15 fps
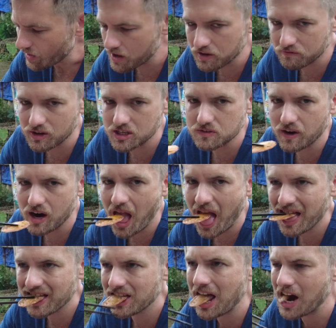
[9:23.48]
And the French fry?
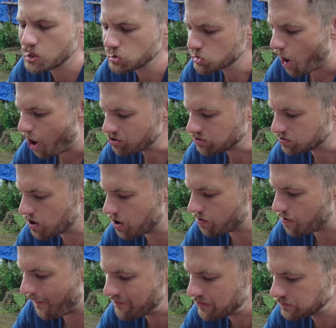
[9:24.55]
Good.
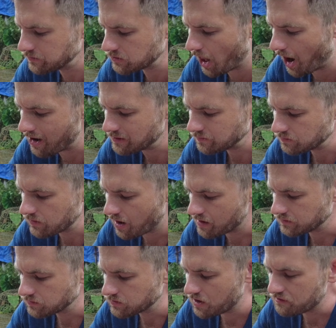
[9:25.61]

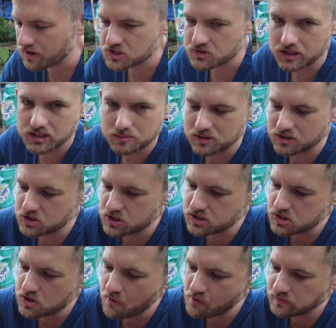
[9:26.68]
French fry dips in
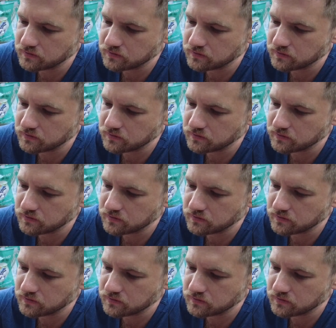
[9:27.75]
chinsu.